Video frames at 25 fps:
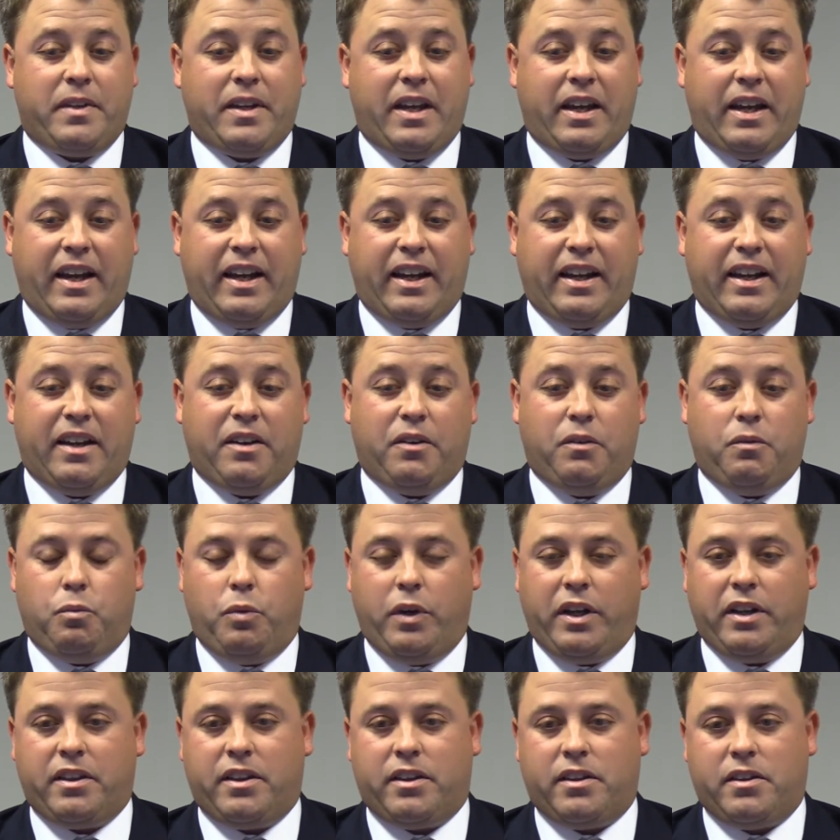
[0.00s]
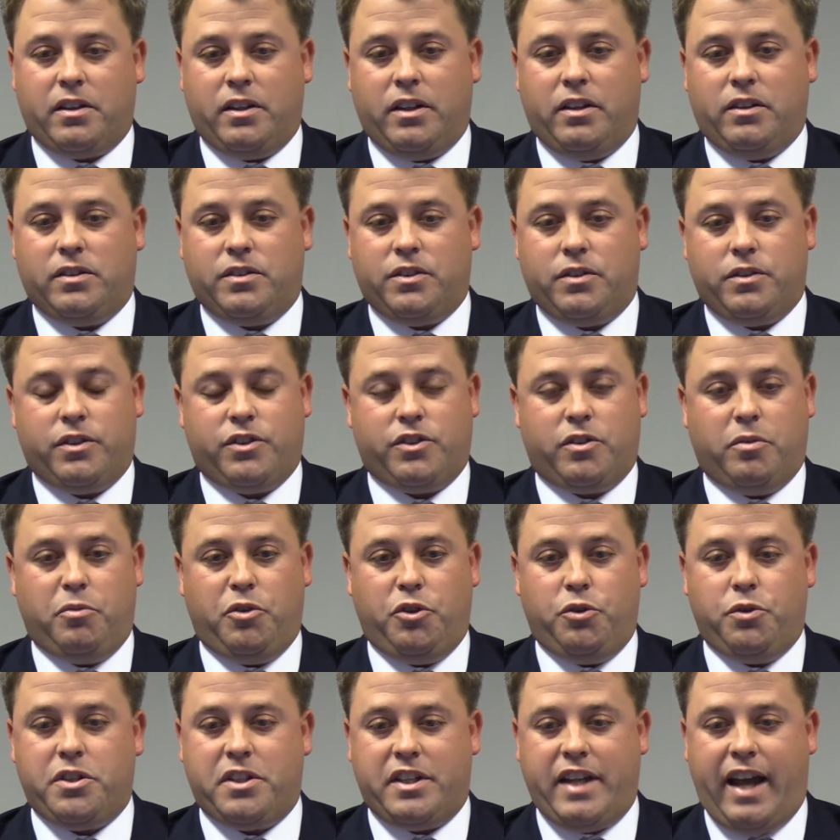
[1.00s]
And with some
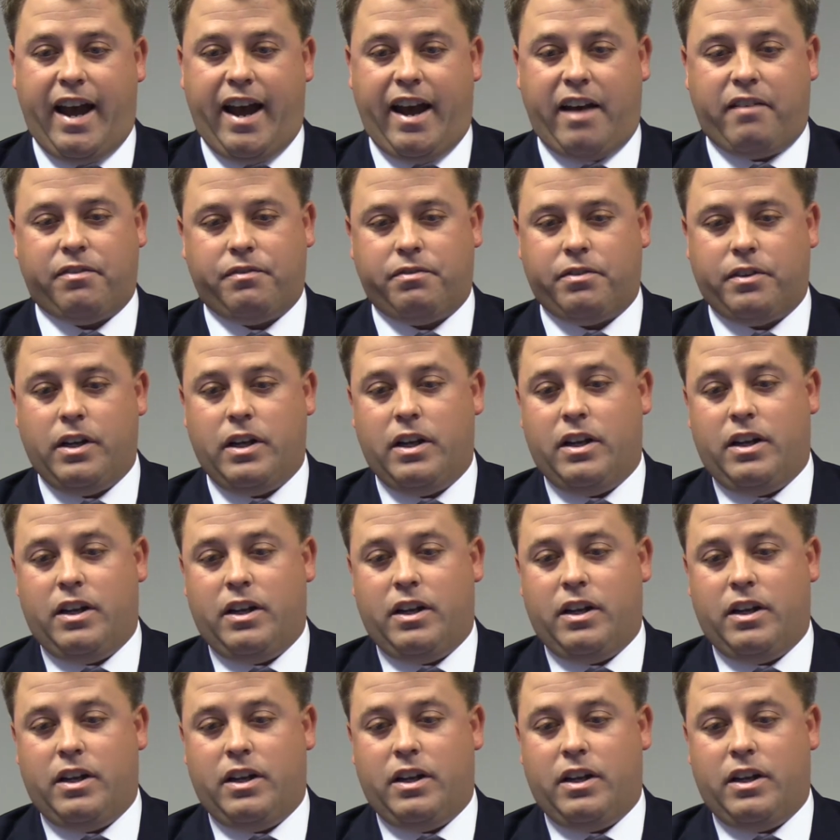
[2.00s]
new staff,